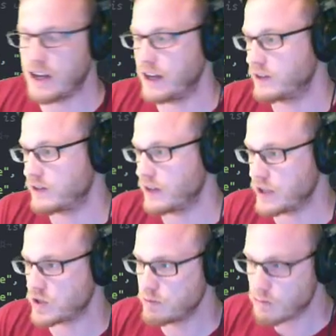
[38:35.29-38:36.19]
And
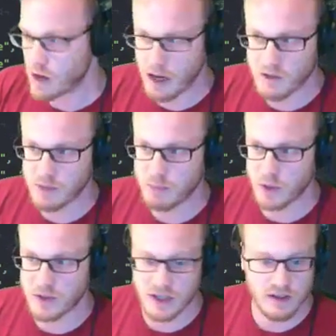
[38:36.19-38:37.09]
as you might have
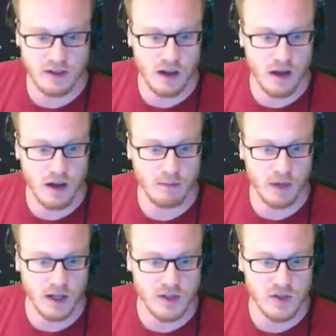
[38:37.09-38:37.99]
spotted
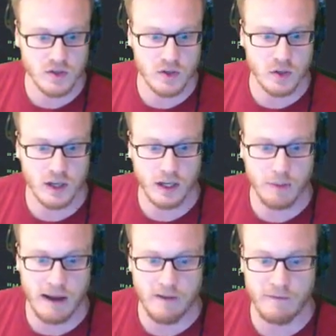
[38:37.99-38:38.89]
us talking
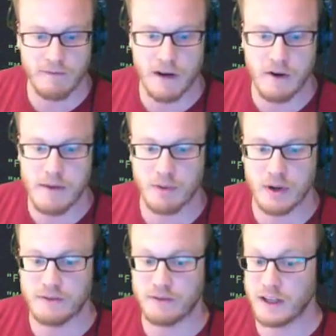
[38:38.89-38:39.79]
about very
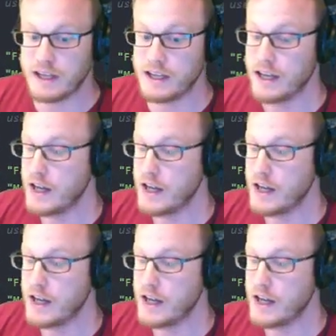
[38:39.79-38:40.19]
briefly,